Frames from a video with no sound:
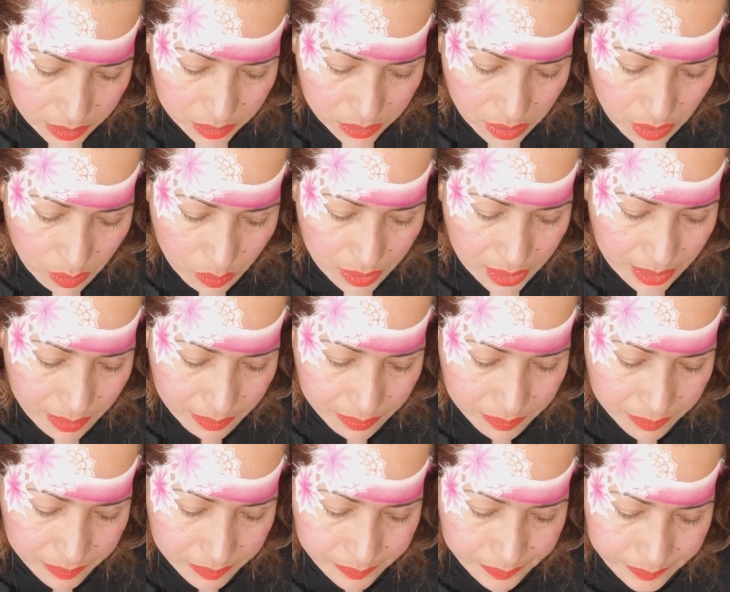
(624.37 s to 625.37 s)
so I want to
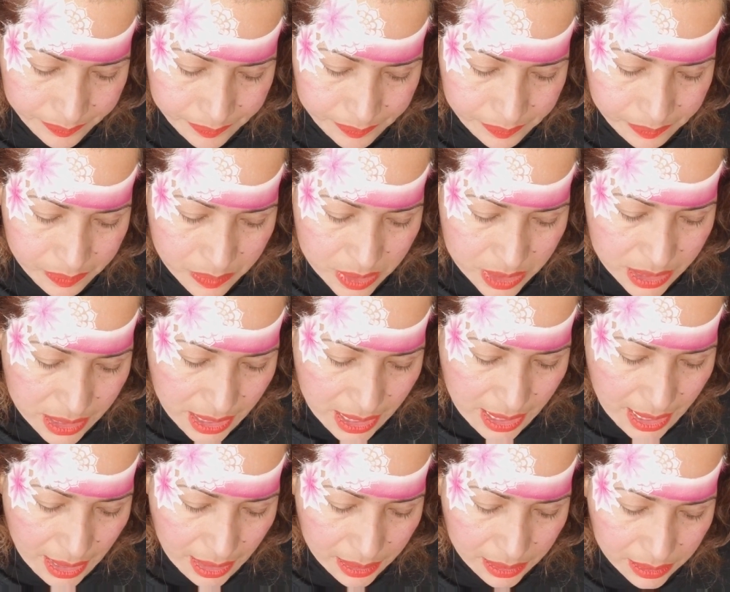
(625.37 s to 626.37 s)

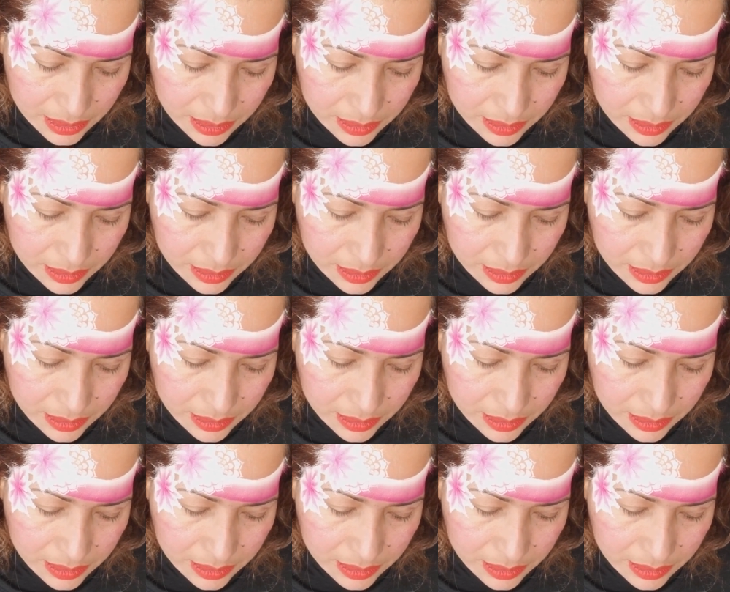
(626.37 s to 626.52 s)
see it.